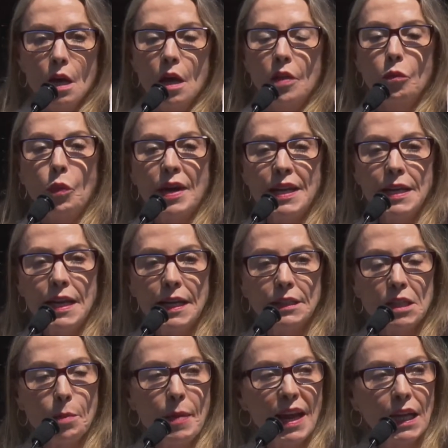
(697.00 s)
we need
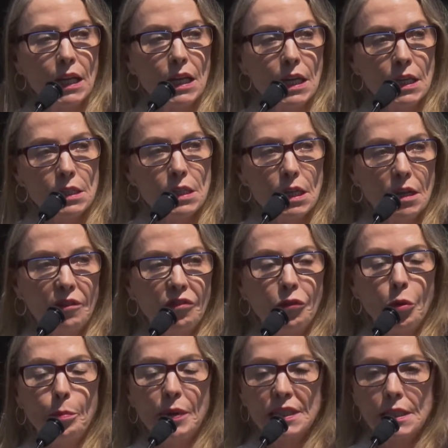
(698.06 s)
to make it easy
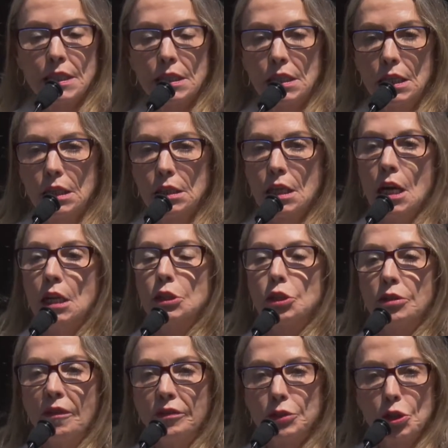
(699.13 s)
for businesses
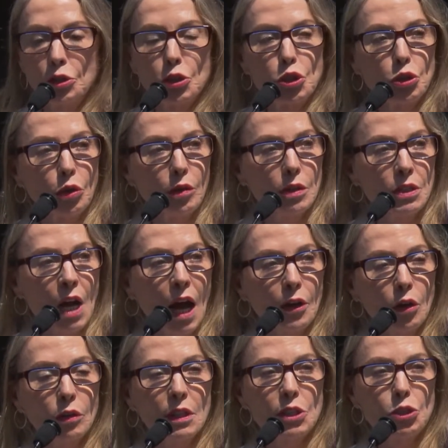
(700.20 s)
to not
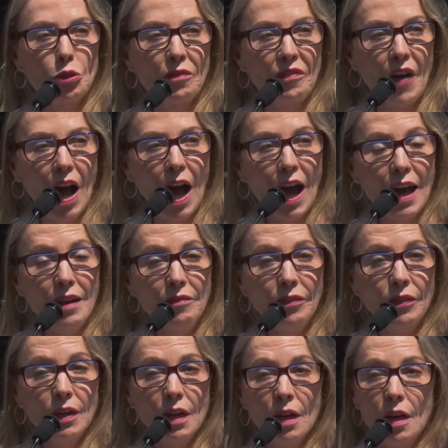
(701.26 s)
only survive,
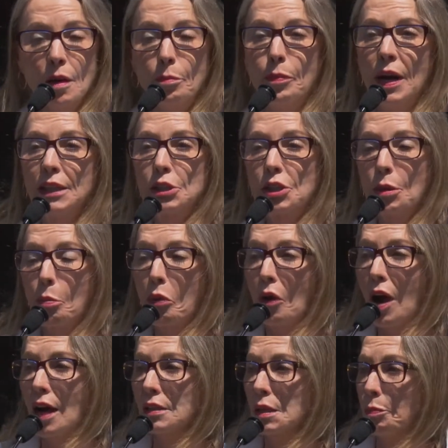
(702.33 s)
but to
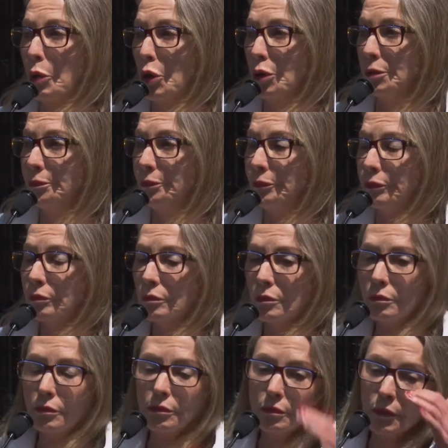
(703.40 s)
prosper.
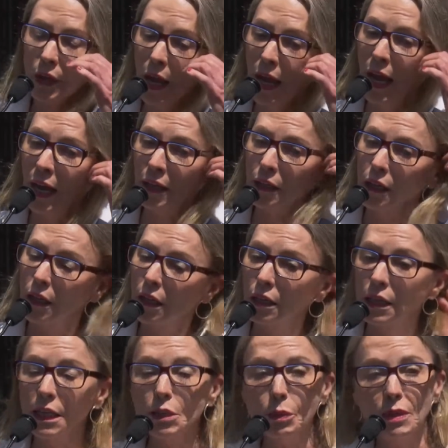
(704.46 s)
And
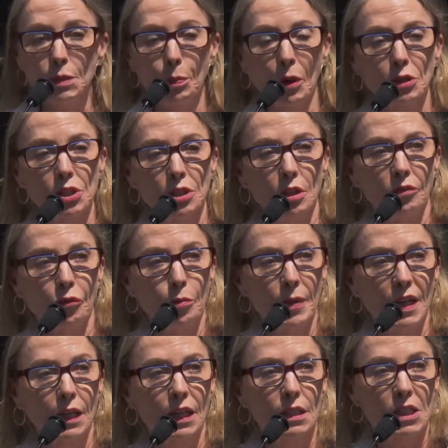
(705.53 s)
this was personal for me
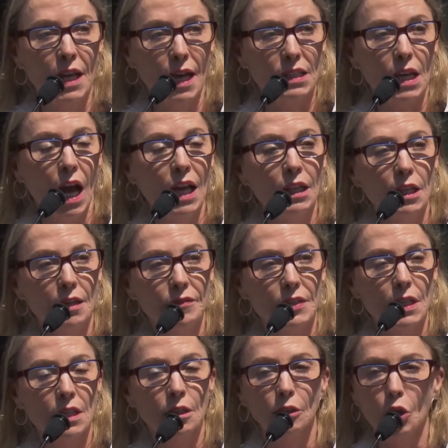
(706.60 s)
because, yes, I lived
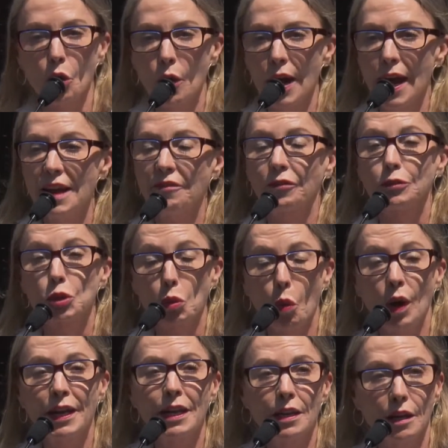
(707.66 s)
in the Lower Haight for
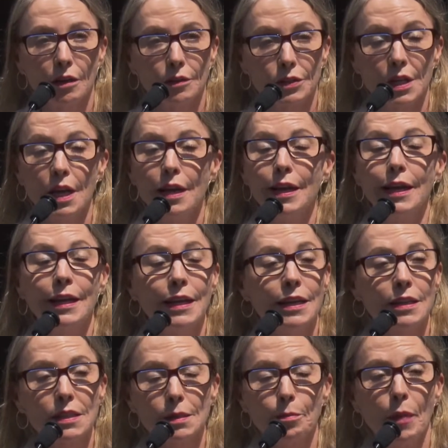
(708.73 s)
20 years. It
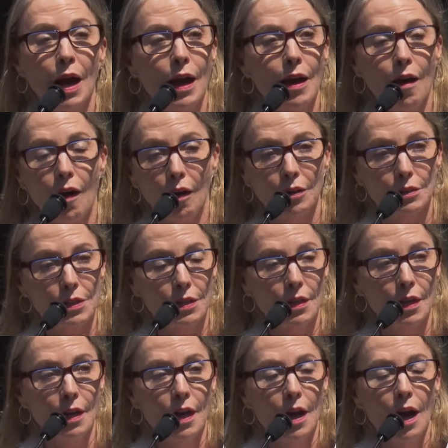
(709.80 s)
is my heart.
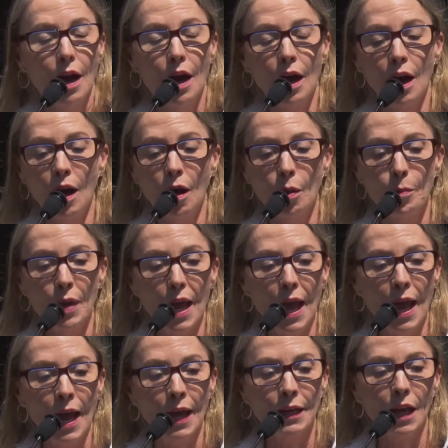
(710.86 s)

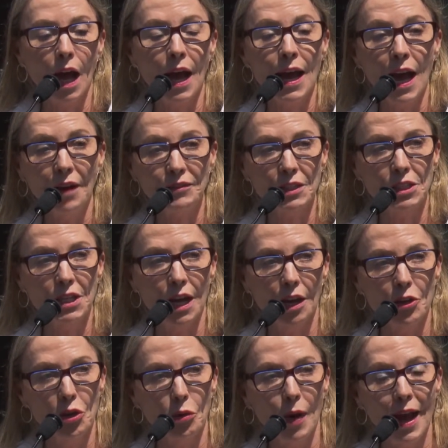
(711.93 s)
And I have to tell
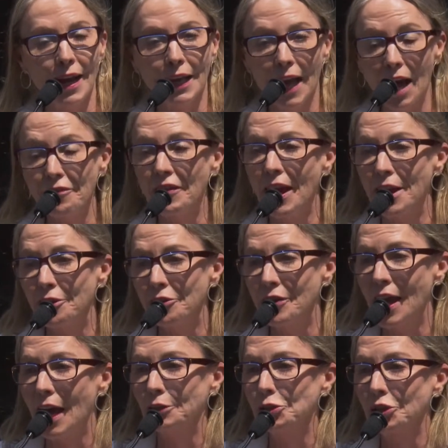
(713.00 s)
you, at Cafe
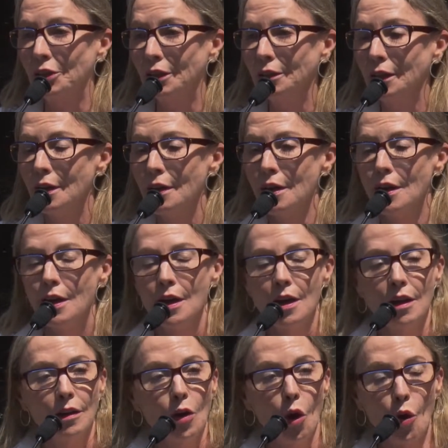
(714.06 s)
International,
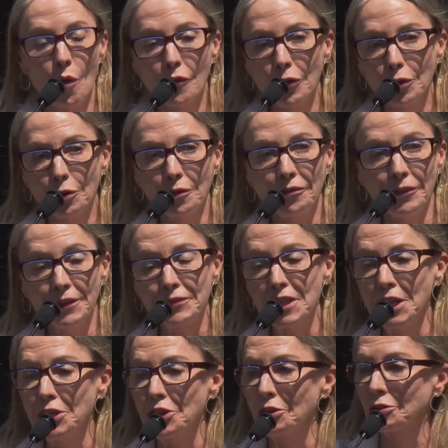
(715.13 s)
over
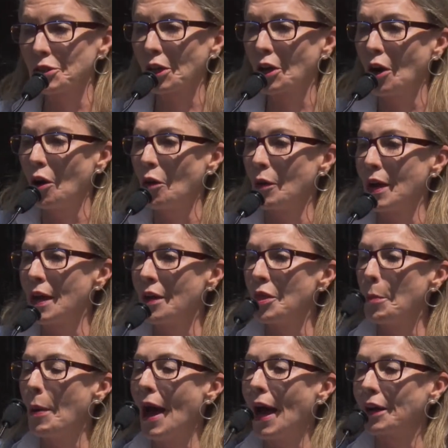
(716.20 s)
15 years ago, in the
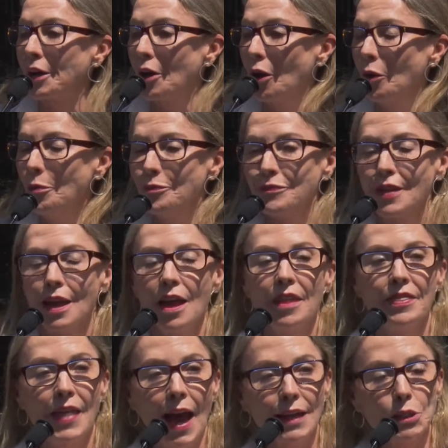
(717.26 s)
patio,
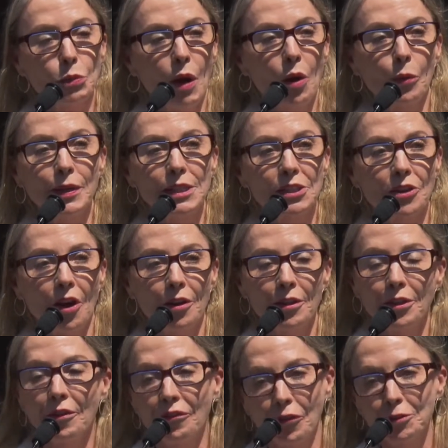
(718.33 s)
that's where we started
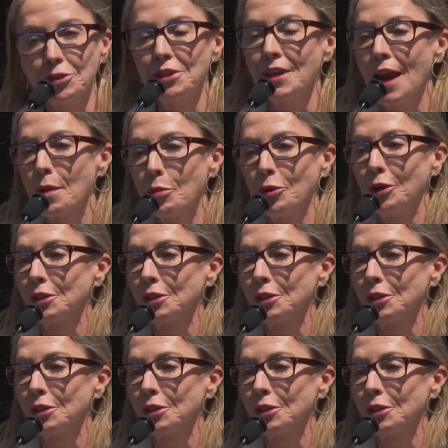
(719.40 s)
the first neighborhood